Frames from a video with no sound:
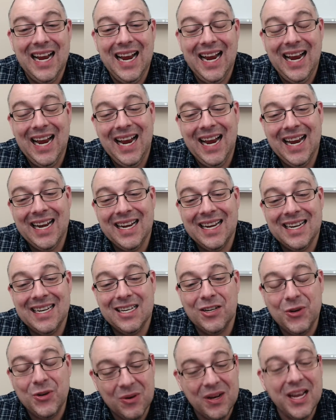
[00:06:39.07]
And
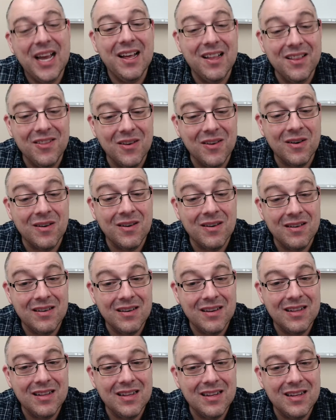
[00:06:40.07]
together
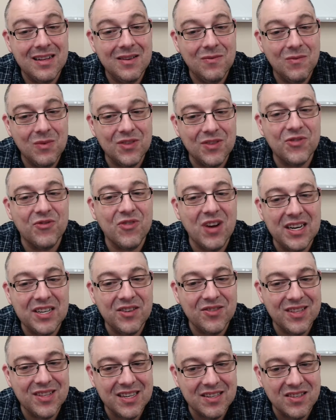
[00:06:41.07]
we'll try
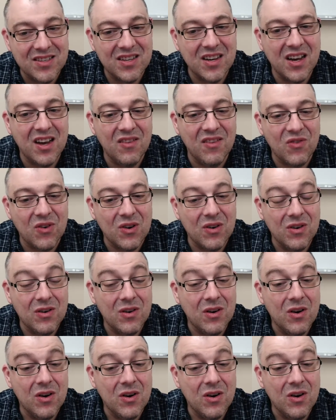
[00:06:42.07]
to discover